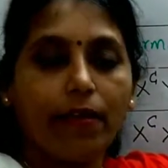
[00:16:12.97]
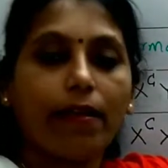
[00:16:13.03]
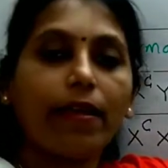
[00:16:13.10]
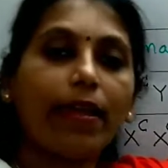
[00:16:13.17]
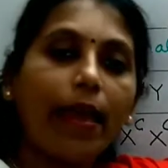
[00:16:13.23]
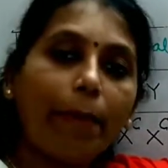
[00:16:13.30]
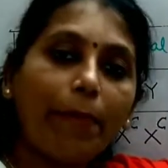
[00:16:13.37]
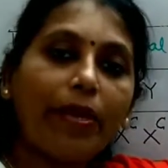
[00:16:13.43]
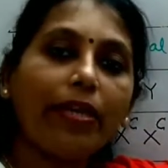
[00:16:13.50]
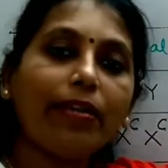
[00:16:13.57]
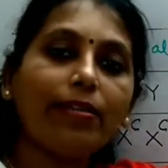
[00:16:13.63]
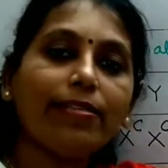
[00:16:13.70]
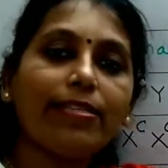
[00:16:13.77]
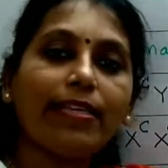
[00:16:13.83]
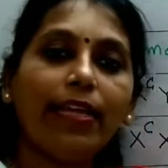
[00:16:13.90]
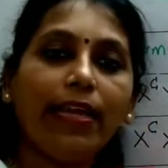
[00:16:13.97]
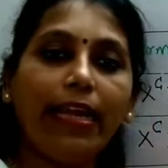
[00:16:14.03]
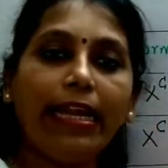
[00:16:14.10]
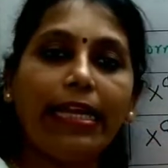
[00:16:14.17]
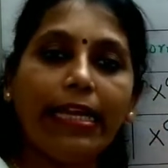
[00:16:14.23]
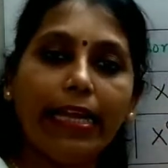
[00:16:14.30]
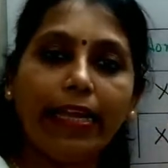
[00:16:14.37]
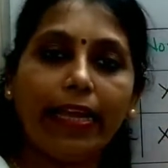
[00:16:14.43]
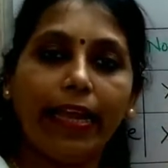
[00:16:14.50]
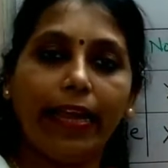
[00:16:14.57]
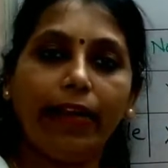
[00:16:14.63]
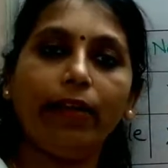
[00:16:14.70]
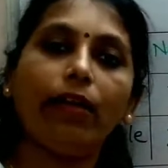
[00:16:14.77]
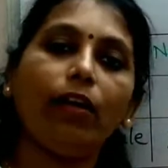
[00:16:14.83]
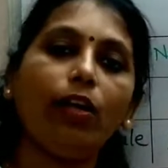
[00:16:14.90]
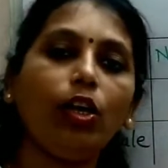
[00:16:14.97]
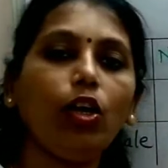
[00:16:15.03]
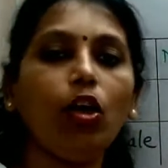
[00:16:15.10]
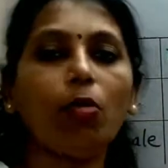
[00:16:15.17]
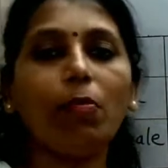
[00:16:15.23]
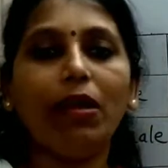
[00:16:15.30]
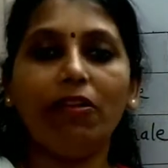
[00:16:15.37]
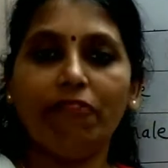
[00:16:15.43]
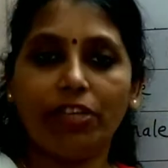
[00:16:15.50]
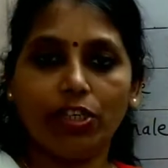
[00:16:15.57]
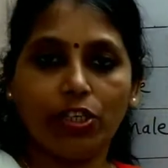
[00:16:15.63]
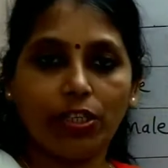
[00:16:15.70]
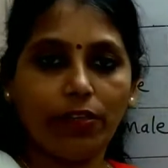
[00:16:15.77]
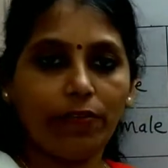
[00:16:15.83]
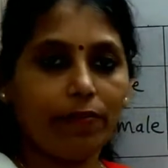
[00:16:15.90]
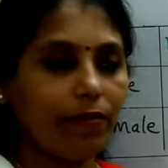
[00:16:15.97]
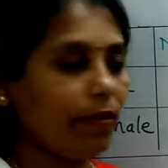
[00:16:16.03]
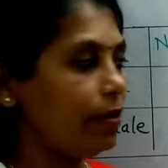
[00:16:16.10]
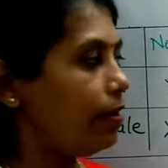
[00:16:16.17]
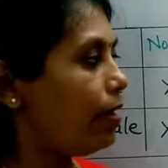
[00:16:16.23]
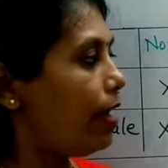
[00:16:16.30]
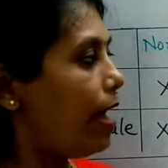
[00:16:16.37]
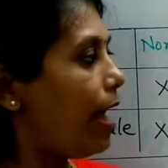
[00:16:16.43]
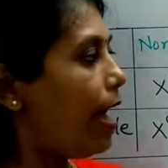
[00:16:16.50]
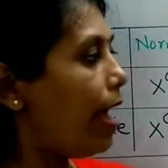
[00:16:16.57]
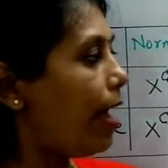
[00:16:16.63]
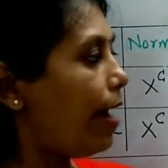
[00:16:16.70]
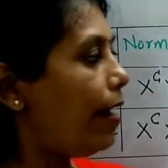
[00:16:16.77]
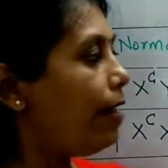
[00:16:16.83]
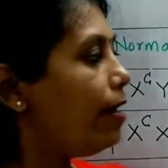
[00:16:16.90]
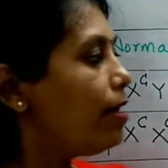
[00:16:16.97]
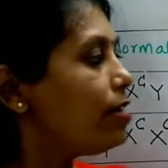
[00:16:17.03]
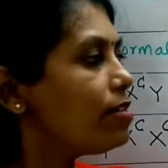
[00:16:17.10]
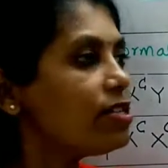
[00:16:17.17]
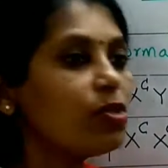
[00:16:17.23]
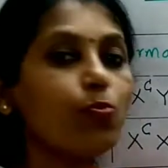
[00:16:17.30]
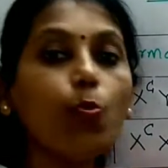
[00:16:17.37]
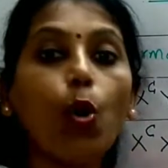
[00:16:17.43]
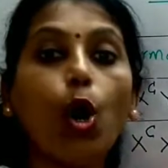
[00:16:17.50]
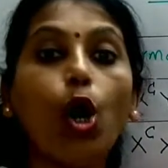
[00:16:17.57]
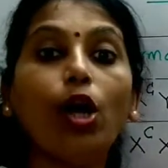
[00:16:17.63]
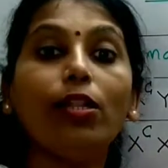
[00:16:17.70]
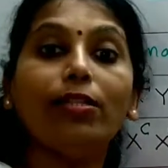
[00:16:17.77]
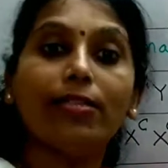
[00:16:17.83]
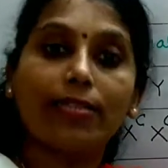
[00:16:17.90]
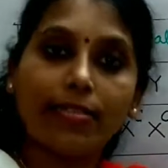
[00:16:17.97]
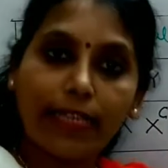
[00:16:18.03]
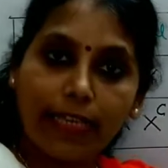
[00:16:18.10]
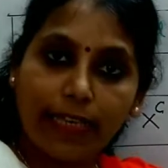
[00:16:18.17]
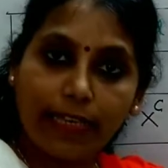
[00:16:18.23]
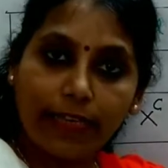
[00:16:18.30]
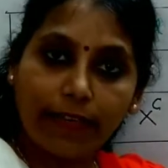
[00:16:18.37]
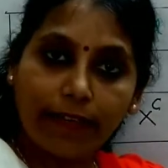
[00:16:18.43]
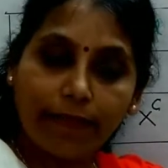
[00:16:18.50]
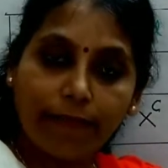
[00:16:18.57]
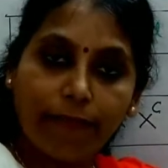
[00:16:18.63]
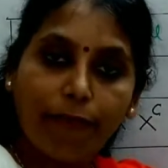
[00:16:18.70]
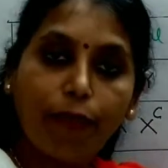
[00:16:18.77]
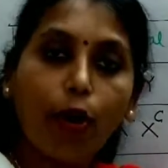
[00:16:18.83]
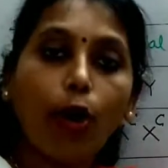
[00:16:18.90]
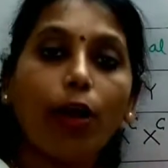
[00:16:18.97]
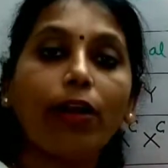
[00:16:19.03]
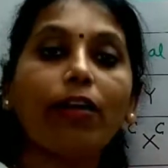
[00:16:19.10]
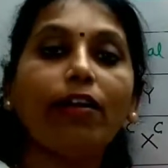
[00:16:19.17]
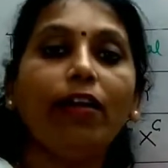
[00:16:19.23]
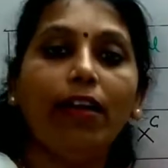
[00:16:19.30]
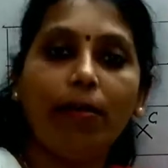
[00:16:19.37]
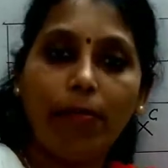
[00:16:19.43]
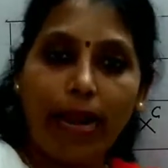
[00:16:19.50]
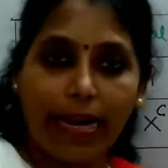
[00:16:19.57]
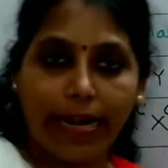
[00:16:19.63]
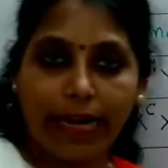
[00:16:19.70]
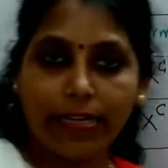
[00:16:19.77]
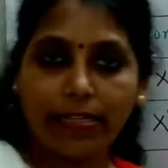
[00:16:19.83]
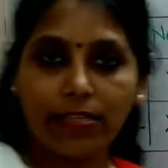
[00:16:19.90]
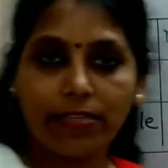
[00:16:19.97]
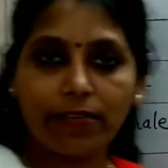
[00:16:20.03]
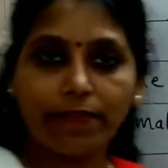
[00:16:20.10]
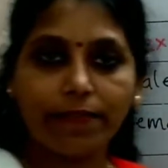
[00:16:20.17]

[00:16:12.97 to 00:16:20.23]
Capital C indicate normal vision and small c for color blindness.